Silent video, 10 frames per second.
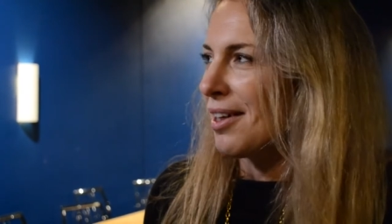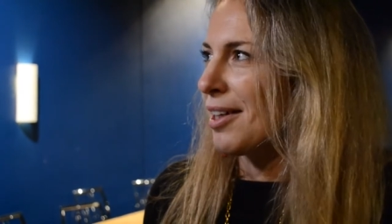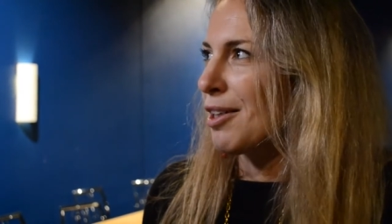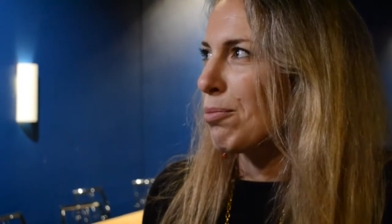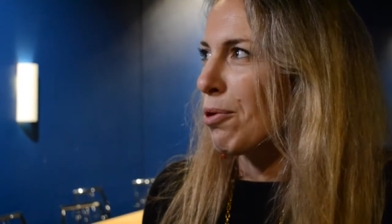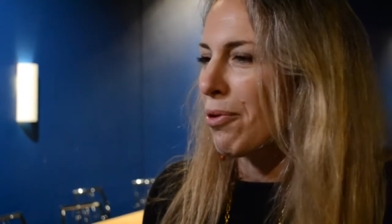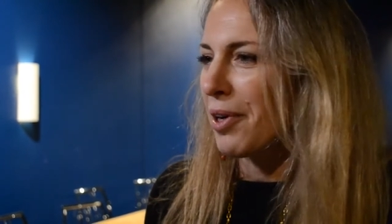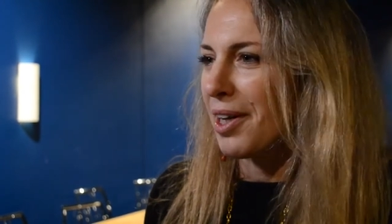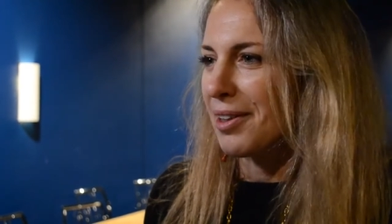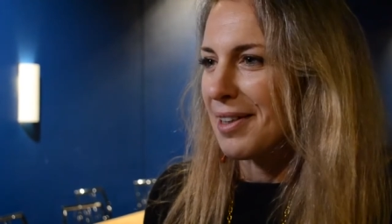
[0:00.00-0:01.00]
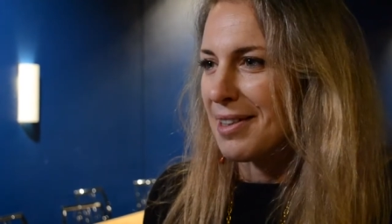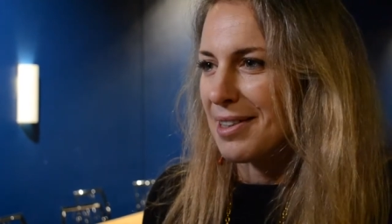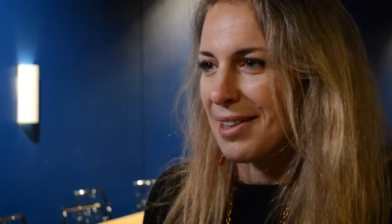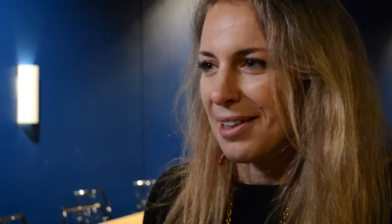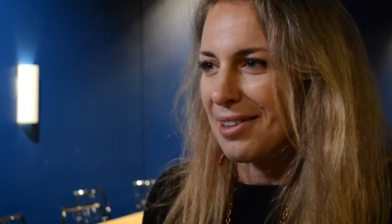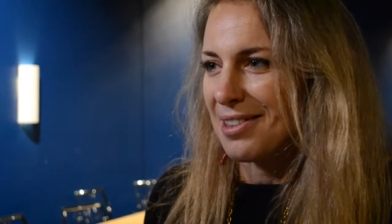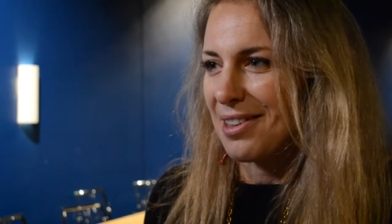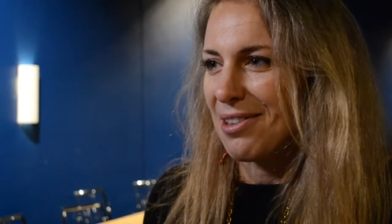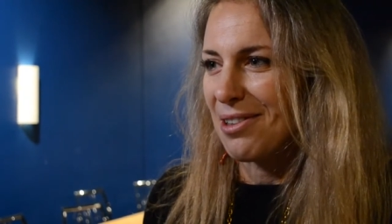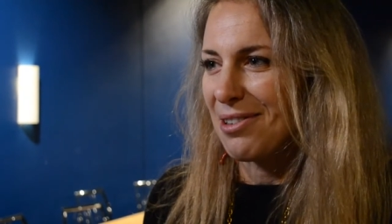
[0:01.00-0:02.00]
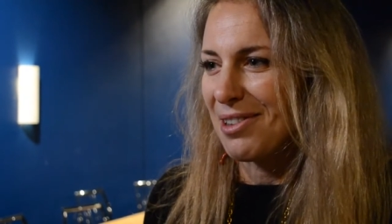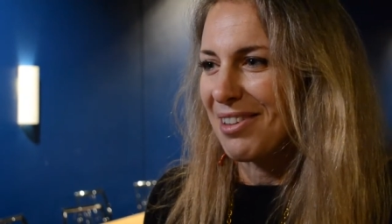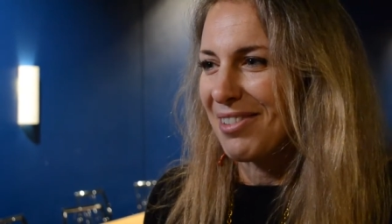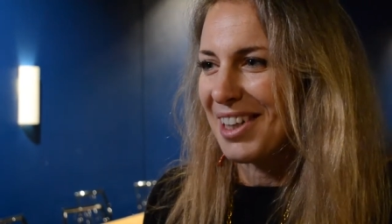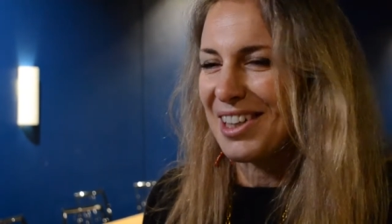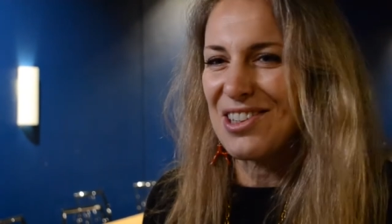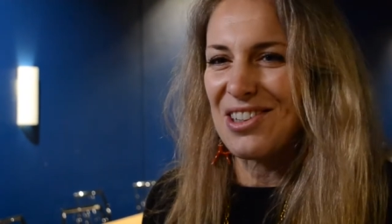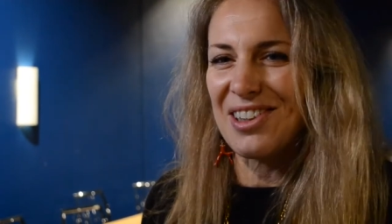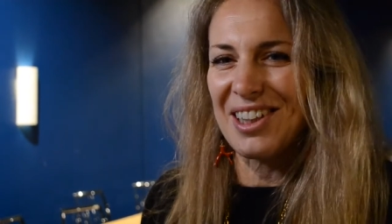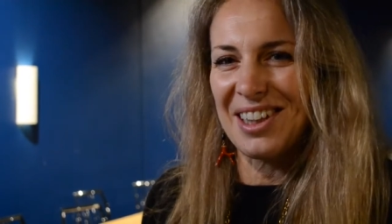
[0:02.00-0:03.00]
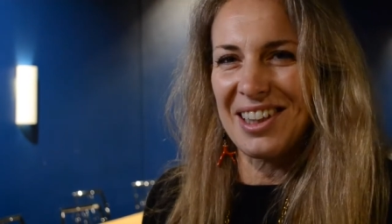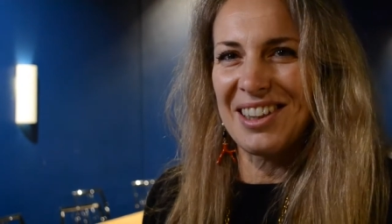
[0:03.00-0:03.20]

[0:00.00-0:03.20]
and a boring tasting. So we are really enjoying.